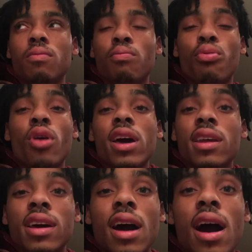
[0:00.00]
pray
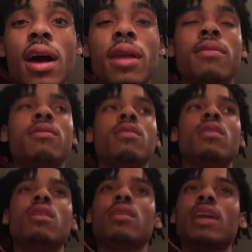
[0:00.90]
to God.
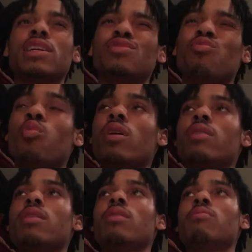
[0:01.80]
That's one
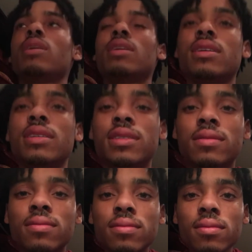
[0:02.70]
thing because
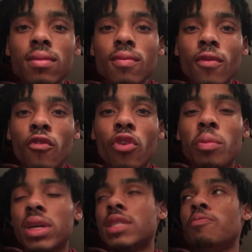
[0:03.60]

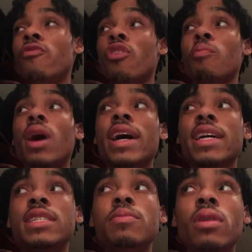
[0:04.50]
from ex- from my
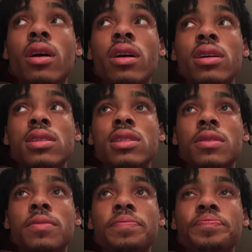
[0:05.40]
experience,
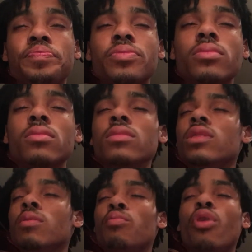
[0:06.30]

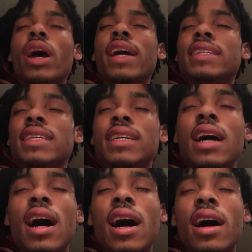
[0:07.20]
praying to
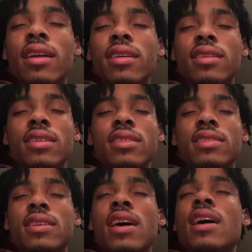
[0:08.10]
God
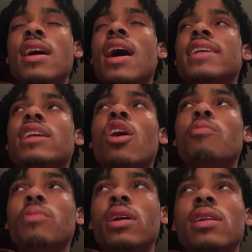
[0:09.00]
is has
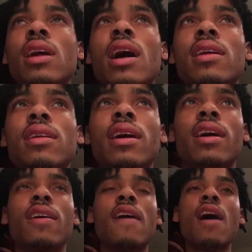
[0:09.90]
helped me a lot.
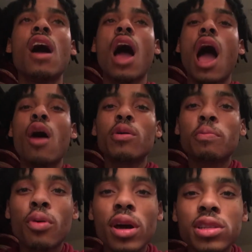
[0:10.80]
Like I
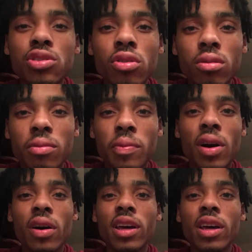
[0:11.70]
would pray to him about